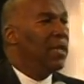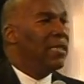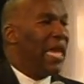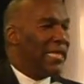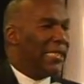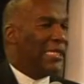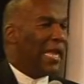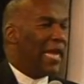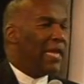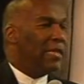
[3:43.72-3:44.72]
that
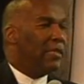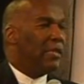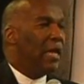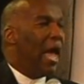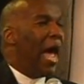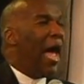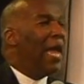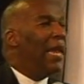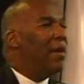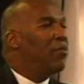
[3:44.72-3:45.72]
says,
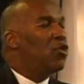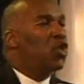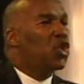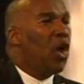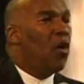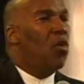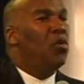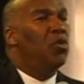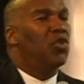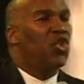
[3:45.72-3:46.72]
I am so
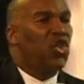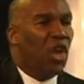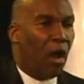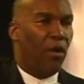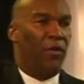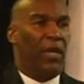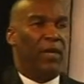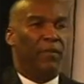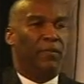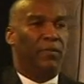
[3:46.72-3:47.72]
sorry,
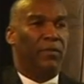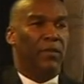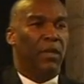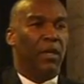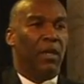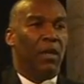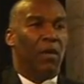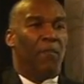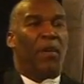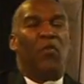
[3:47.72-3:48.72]

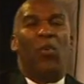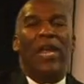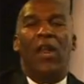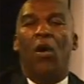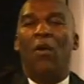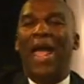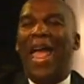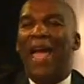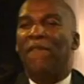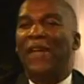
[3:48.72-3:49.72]
but we don't
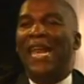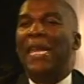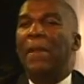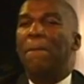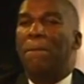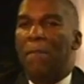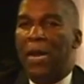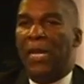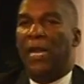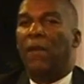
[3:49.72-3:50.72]
have any
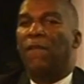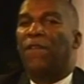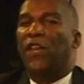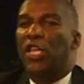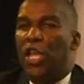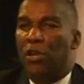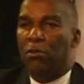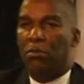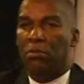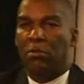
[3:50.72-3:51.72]
money for you.
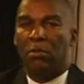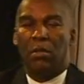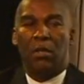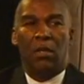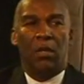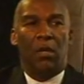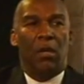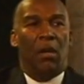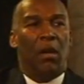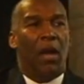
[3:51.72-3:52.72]

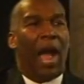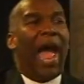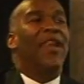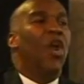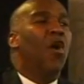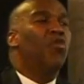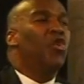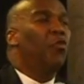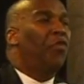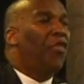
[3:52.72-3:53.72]
I know
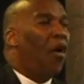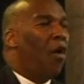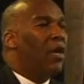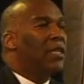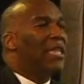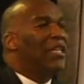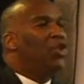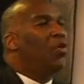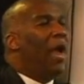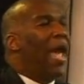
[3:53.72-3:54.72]
you thought that
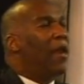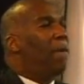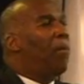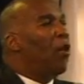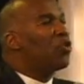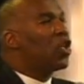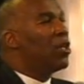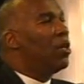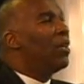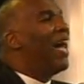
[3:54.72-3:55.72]
you had a
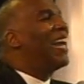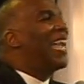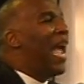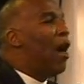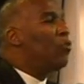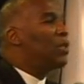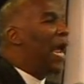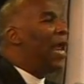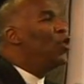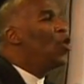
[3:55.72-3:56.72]
personal account
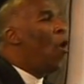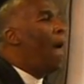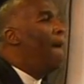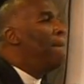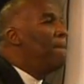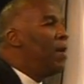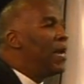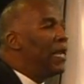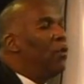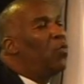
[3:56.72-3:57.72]
and your
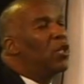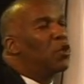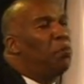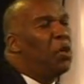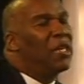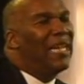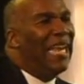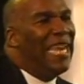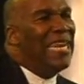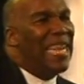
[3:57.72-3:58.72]
money was put
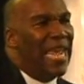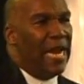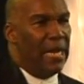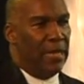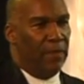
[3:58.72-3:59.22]
in there,